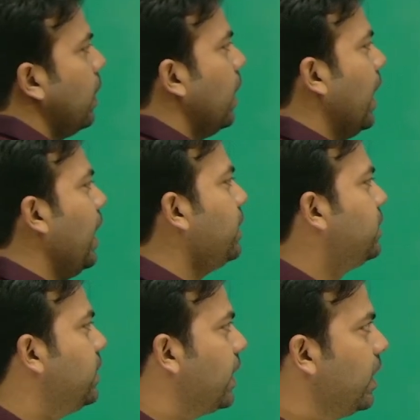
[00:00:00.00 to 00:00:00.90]
And
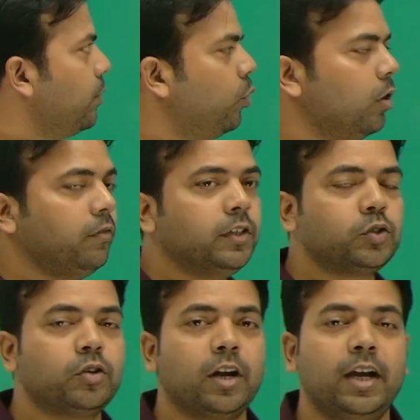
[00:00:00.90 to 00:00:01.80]
second mole we
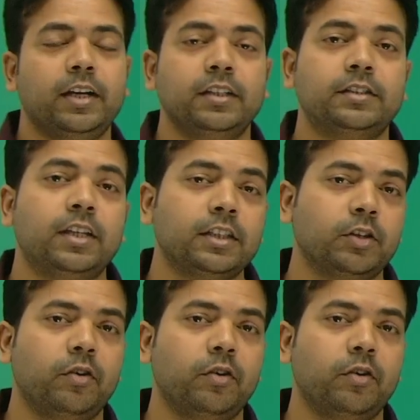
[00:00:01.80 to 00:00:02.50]
should write in such